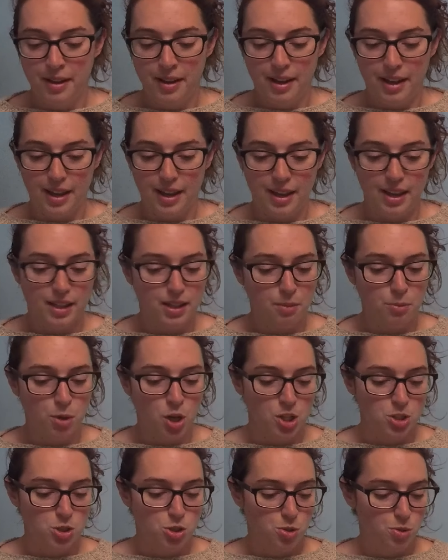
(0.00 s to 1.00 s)
And I'm
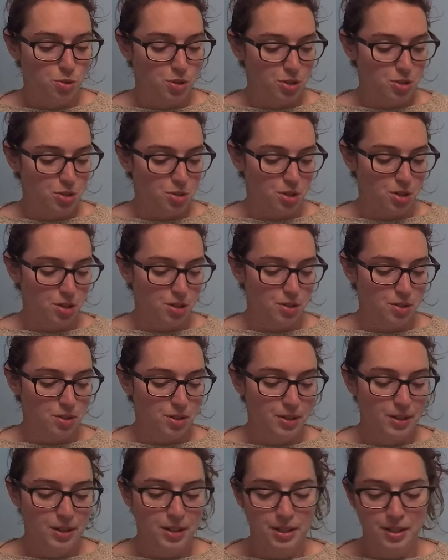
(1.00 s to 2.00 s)
not too concerned
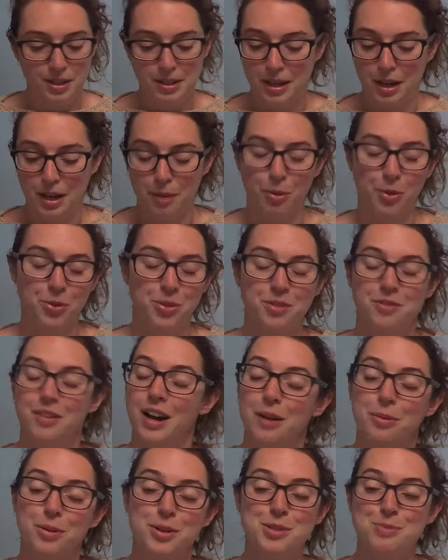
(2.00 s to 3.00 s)
about the
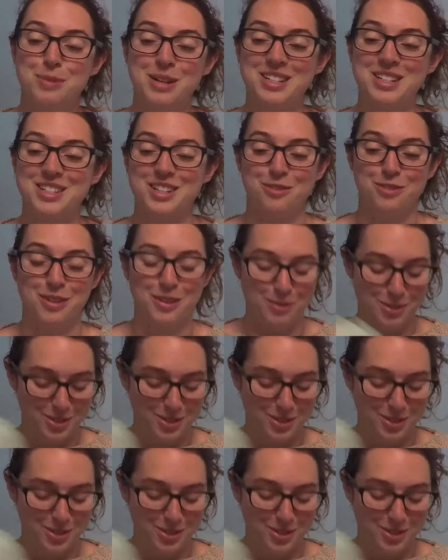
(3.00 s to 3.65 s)
fibers being different.